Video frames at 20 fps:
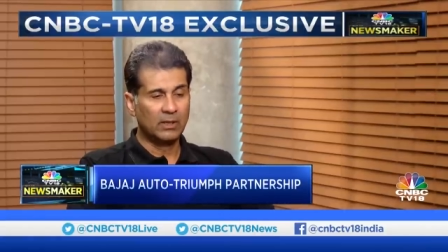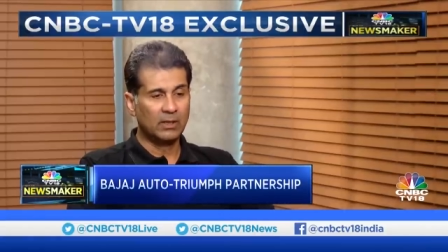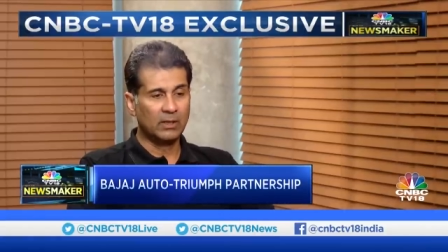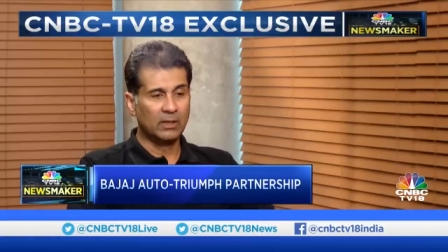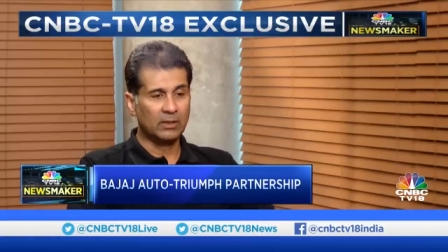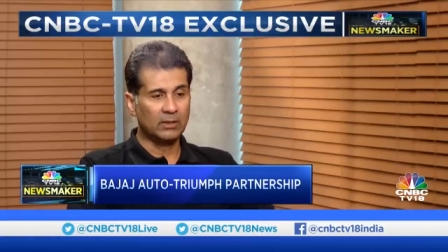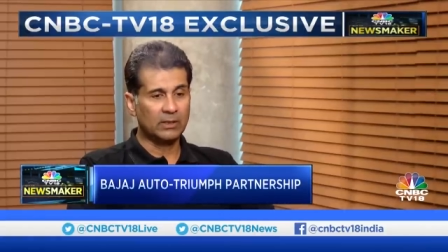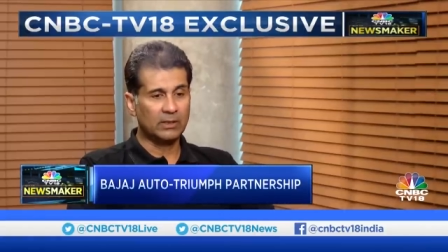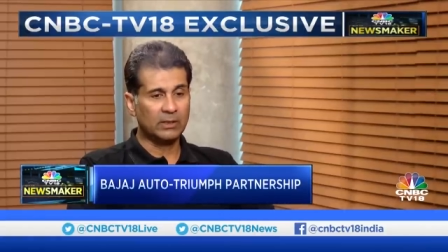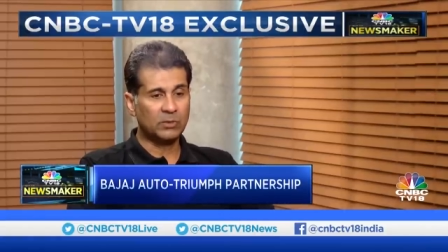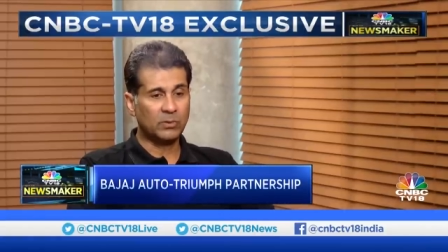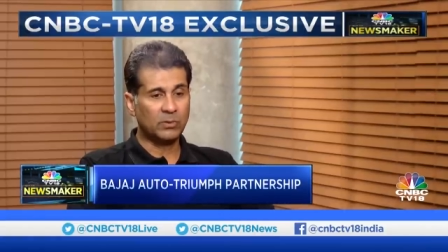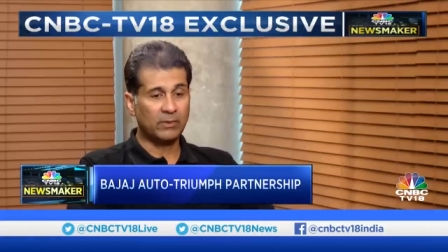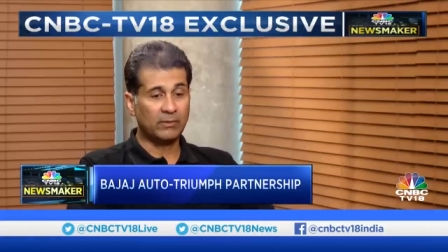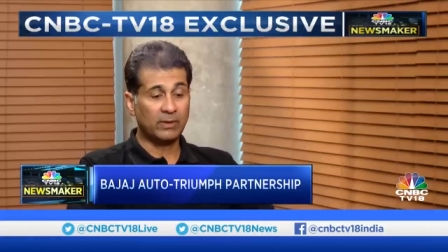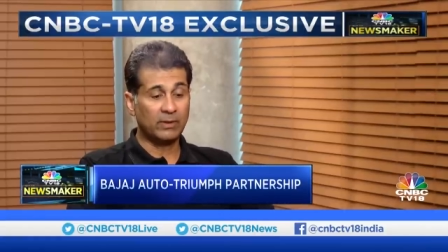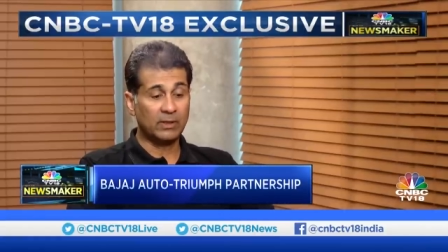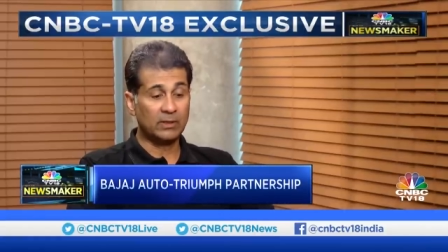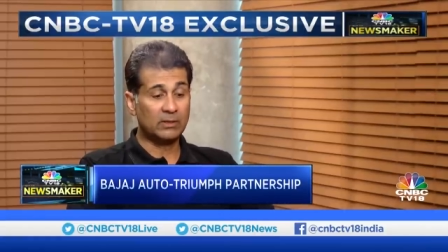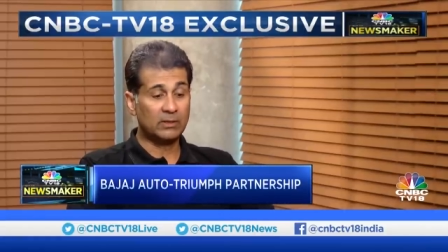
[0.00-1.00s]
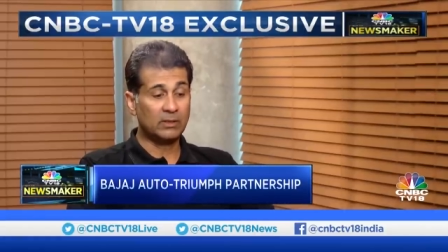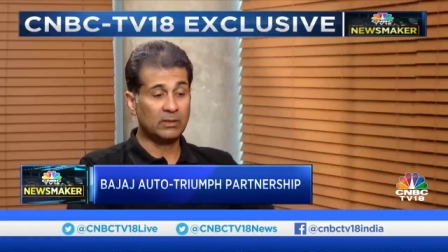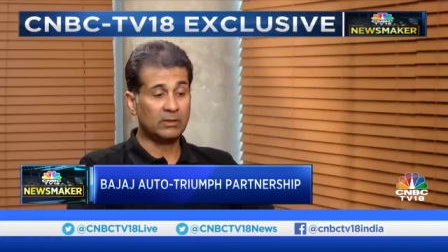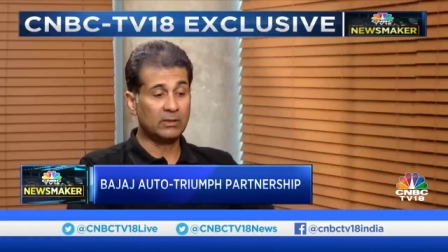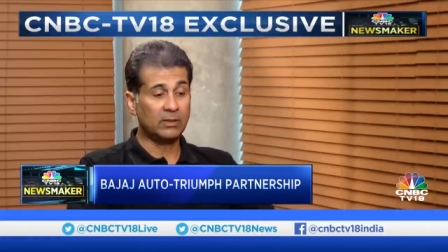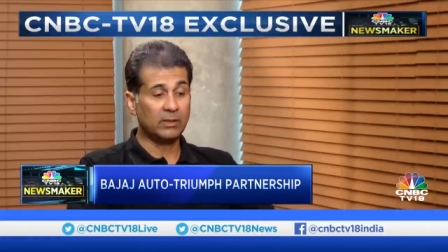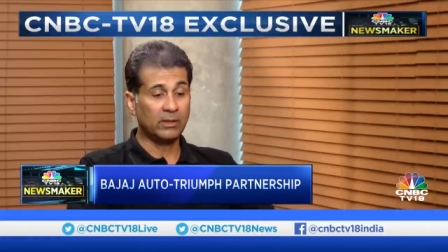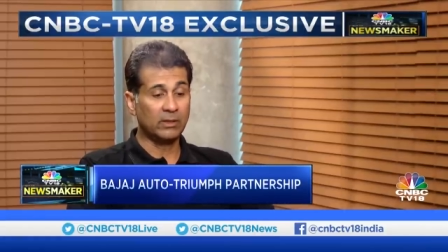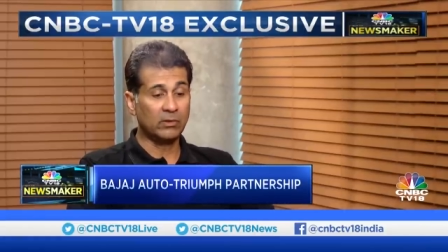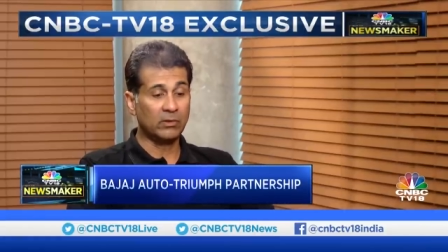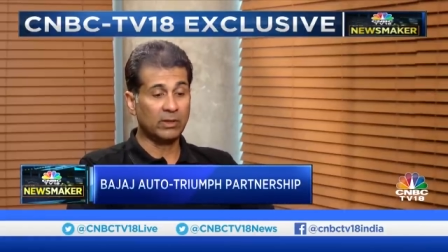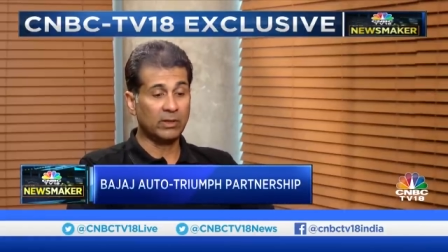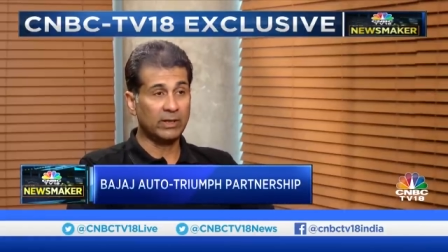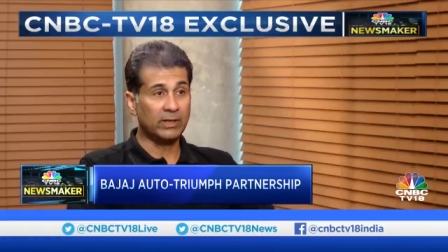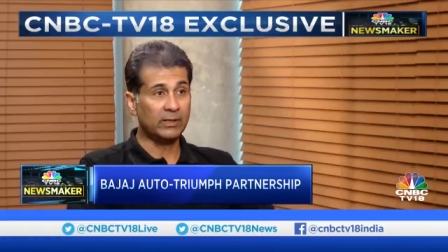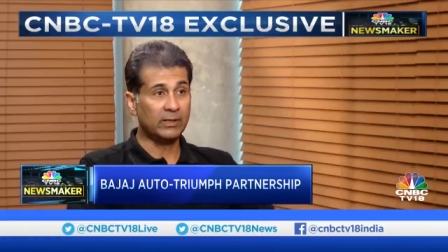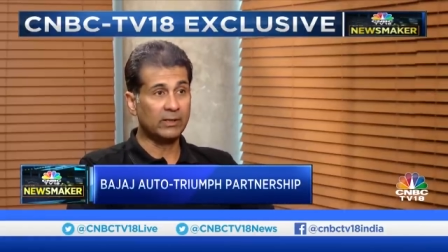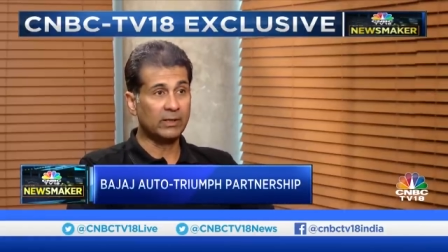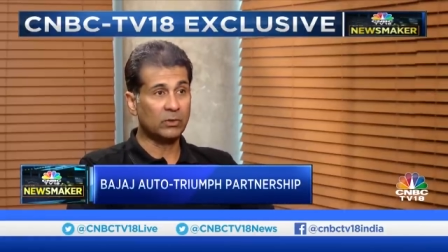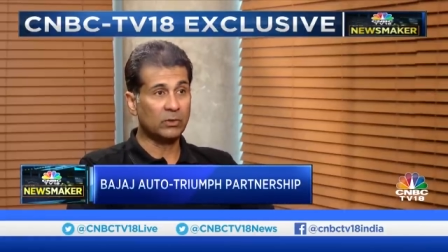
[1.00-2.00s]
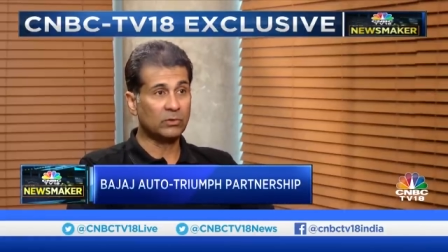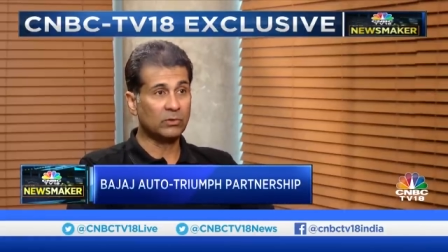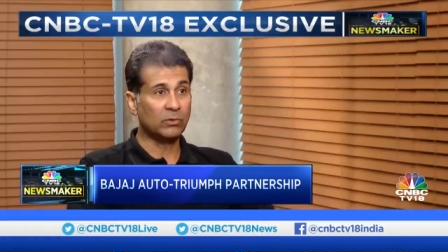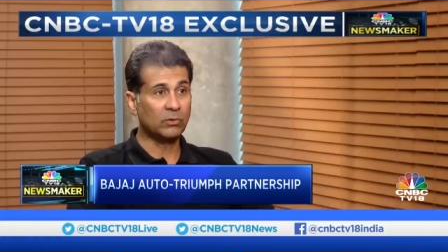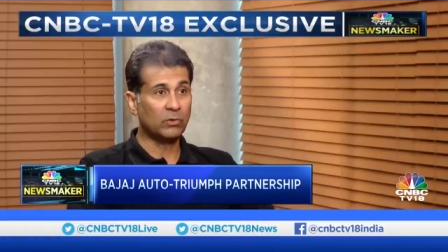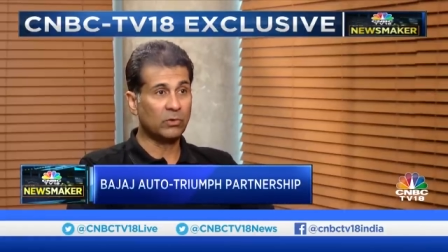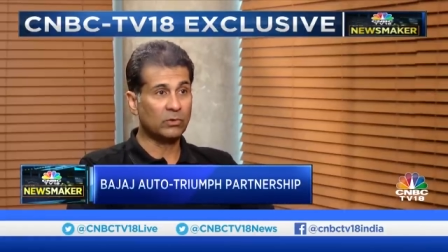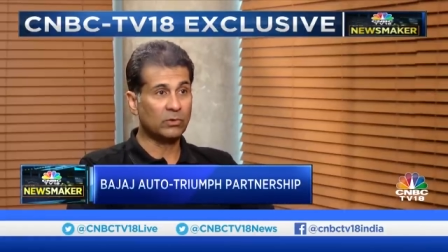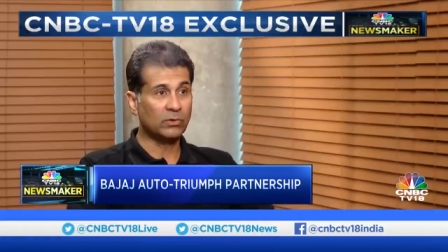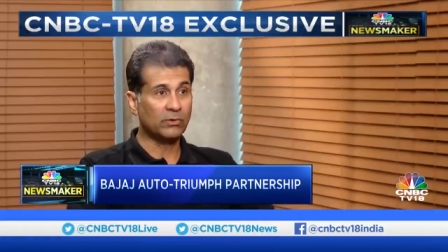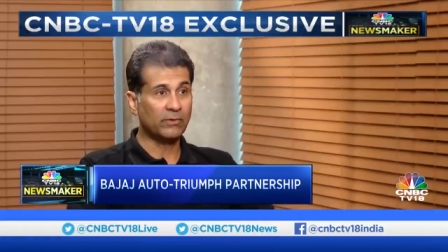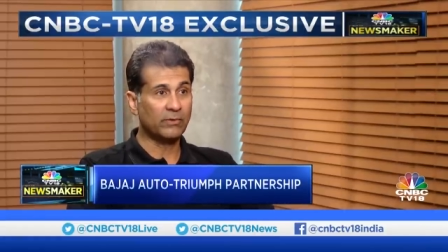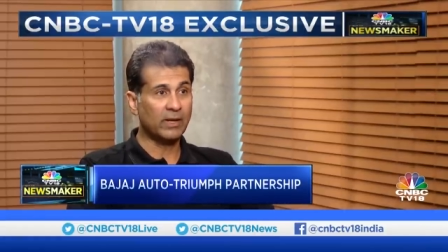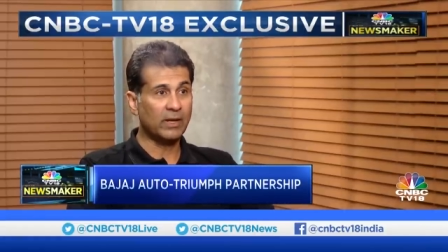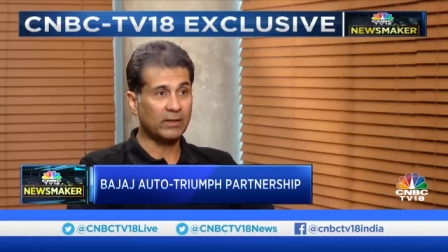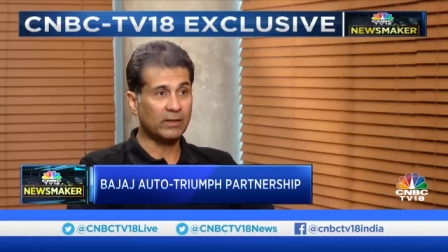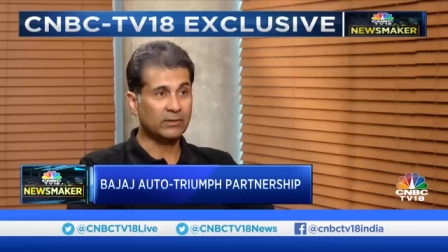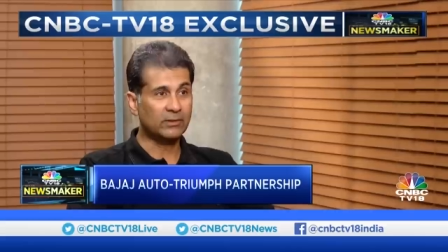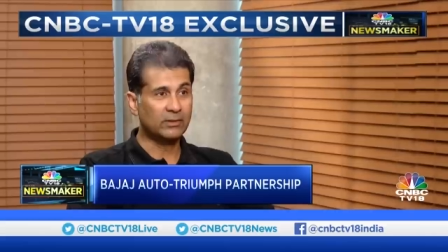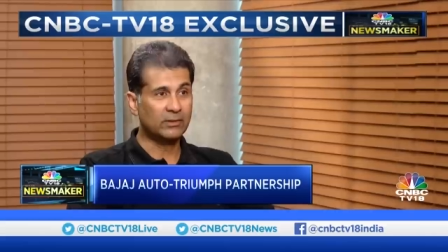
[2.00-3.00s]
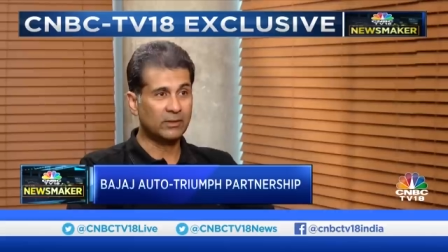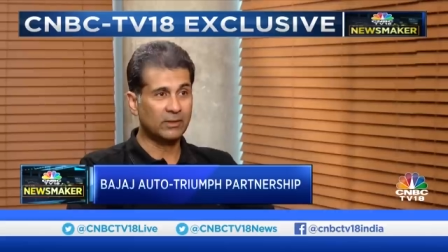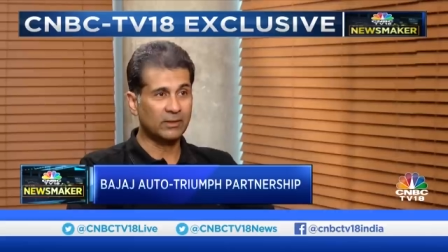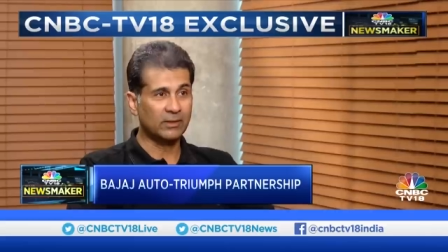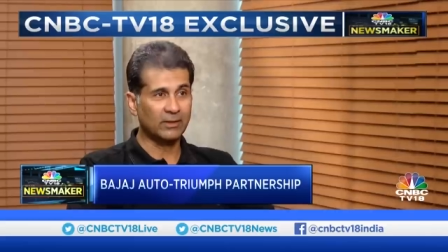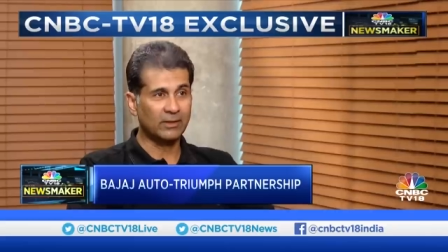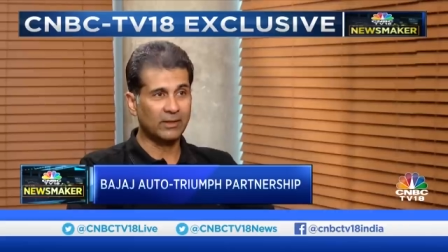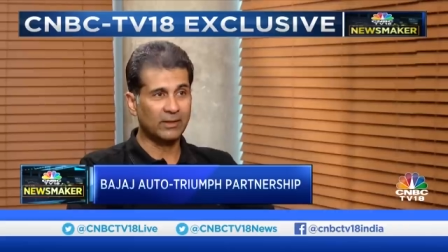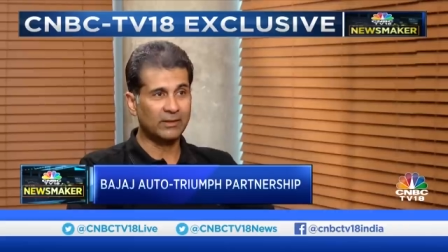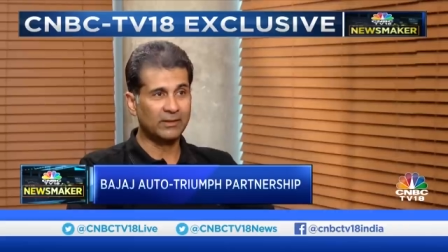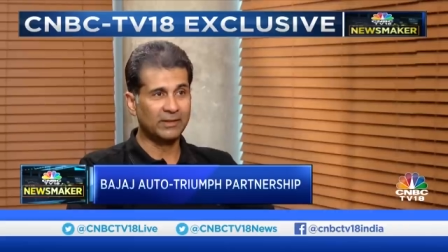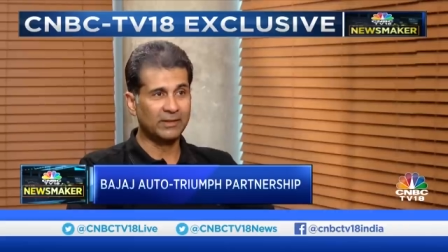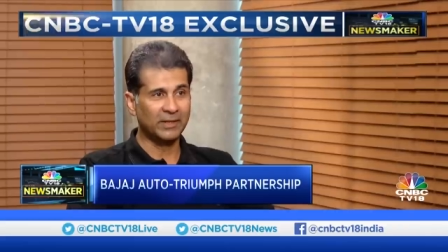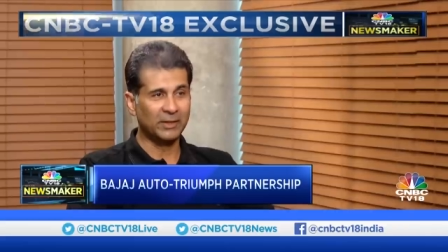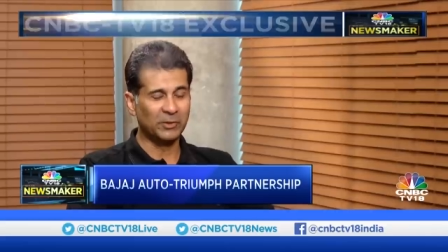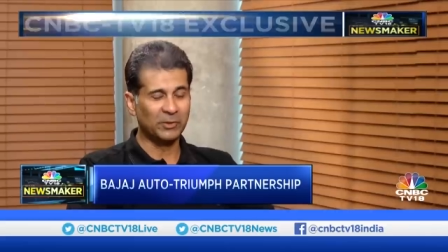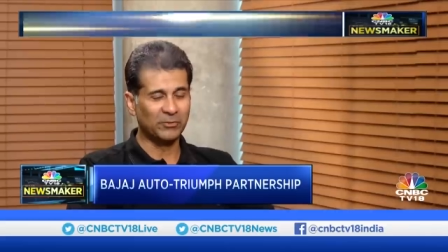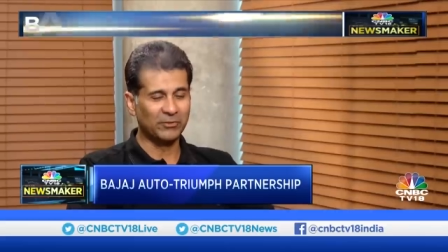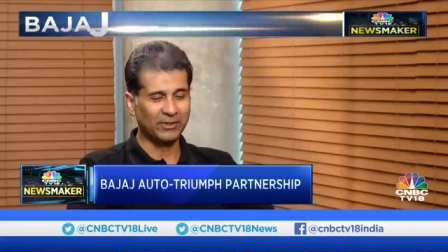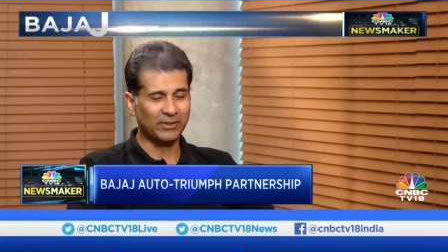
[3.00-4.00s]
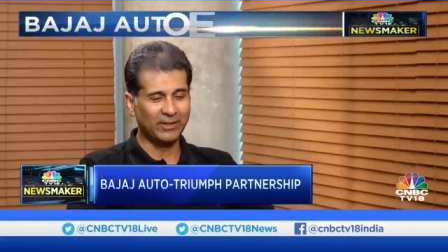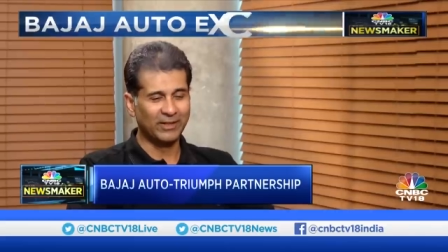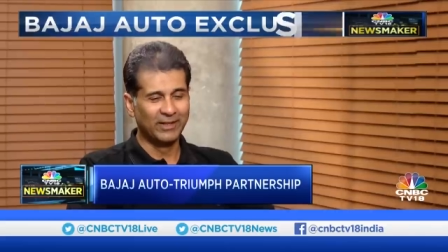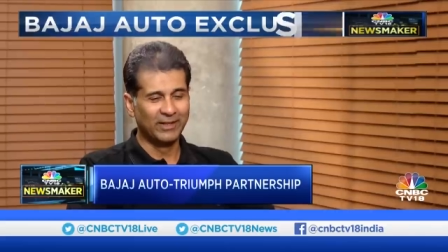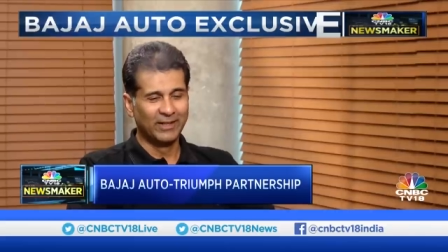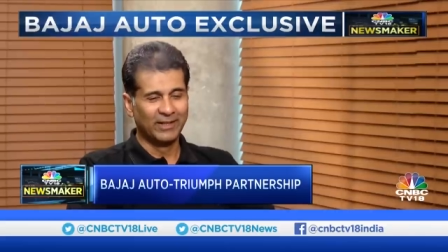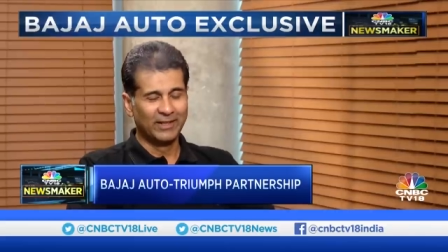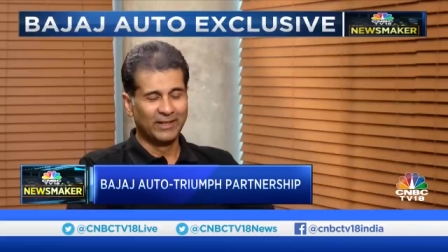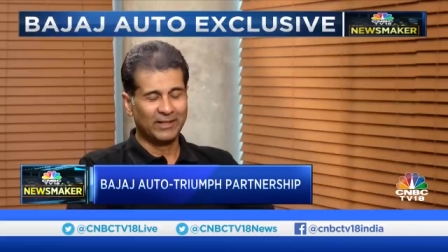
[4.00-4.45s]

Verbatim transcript: Uh, that's why we are still sitting on 18,000 crores of cash uh, at the end of it.